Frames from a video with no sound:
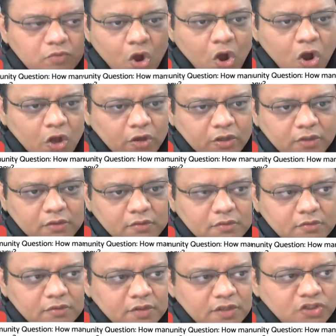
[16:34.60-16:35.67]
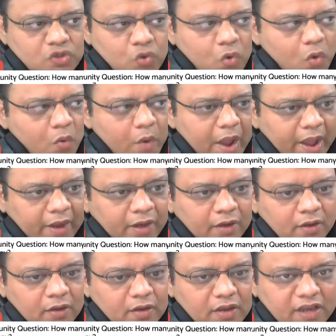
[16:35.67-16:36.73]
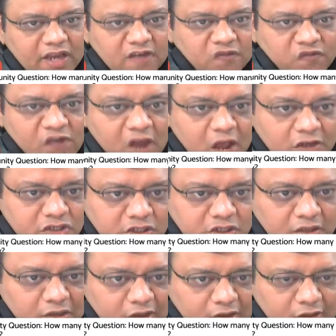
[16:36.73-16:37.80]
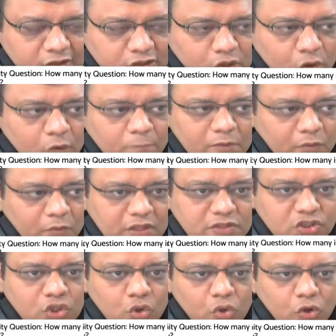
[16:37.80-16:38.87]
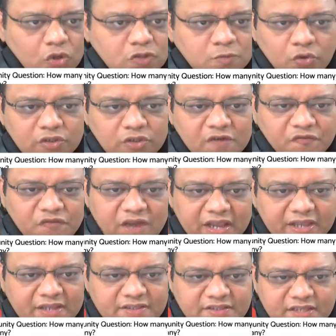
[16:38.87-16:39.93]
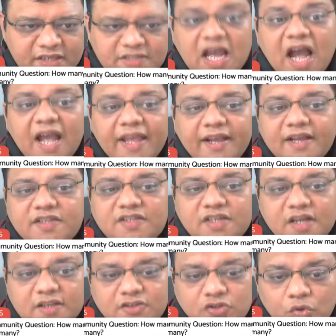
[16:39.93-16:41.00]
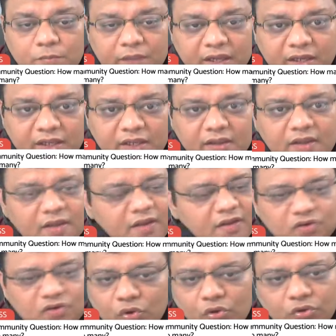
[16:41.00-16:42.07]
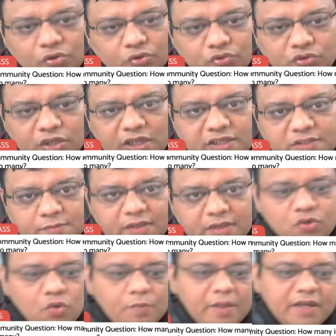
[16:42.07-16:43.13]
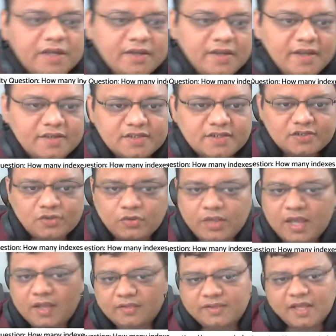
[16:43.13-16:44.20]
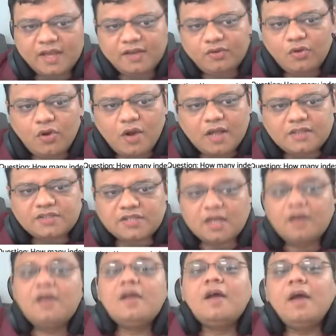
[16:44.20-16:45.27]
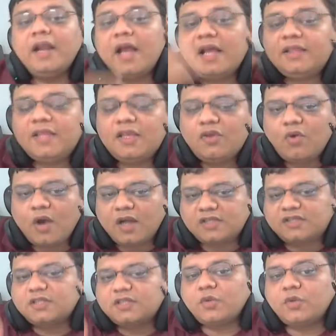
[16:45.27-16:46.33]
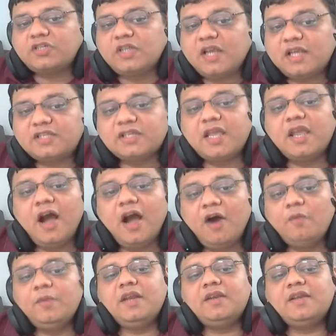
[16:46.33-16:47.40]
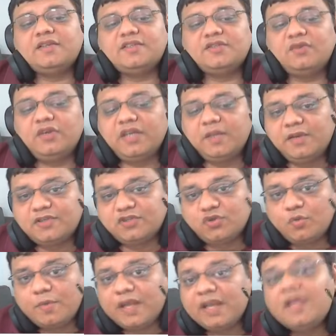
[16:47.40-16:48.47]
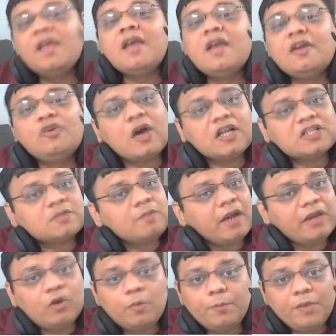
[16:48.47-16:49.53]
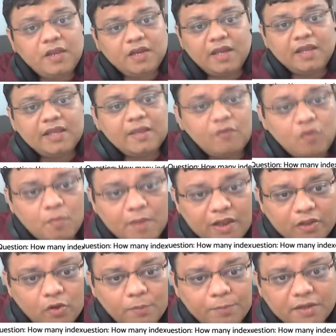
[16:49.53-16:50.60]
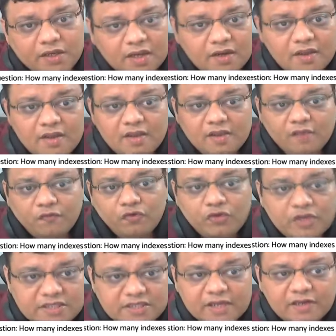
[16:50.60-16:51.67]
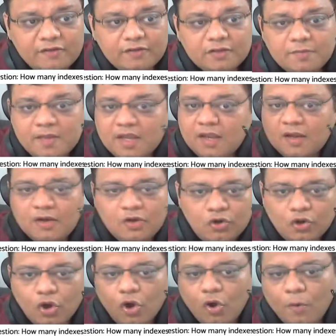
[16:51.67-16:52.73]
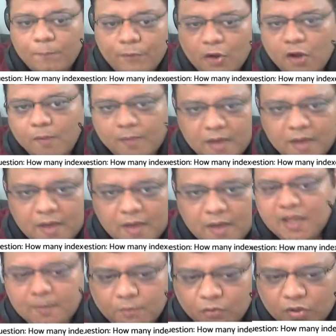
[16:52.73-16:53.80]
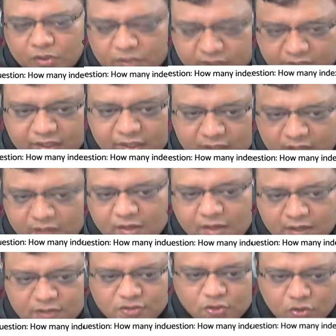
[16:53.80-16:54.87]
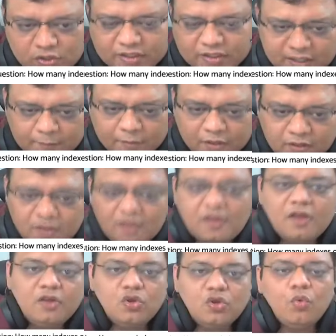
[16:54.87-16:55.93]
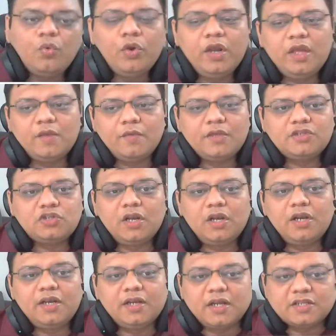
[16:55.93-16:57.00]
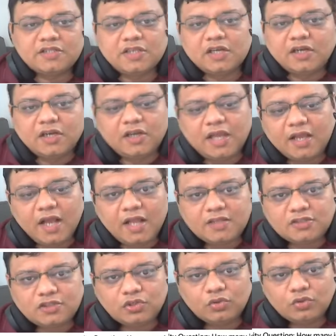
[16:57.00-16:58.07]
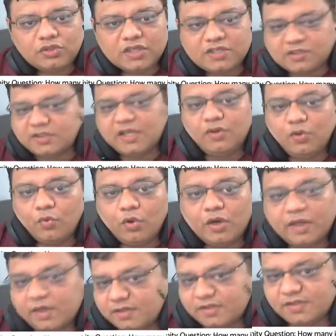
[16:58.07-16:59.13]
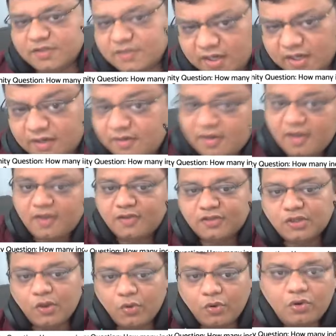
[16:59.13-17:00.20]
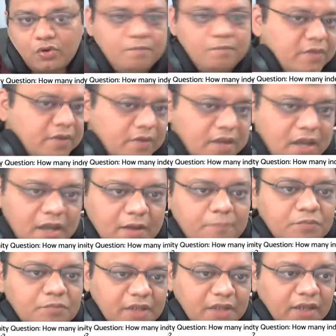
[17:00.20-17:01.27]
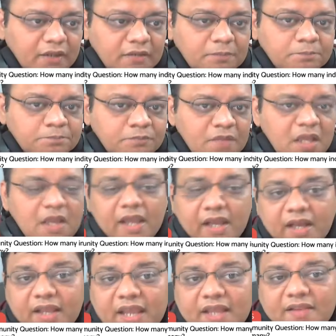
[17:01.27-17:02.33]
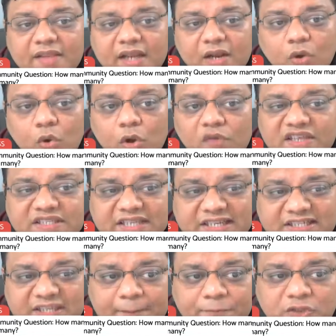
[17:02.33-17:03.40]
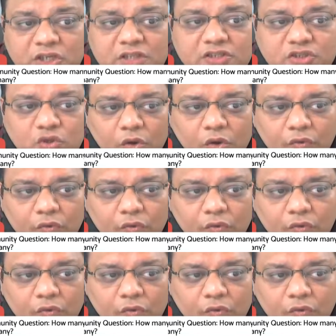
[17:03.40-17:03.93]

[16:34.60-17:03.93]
gone. It's nowhere. It's flushed. So once you cross more than 5 and 6, I consider as too many. Don't do that as too many indexes. So yeah, there you go, answer. And I think you asked this question asking how many indexes on a table is too many, to ask my opinion. I gave you my opinion. If you disagree with me, no problem. Keep on creating index on a table. You would eventually need consultant like us to just tell you what I just said. So yeah, done. And again, there are always exceptions. You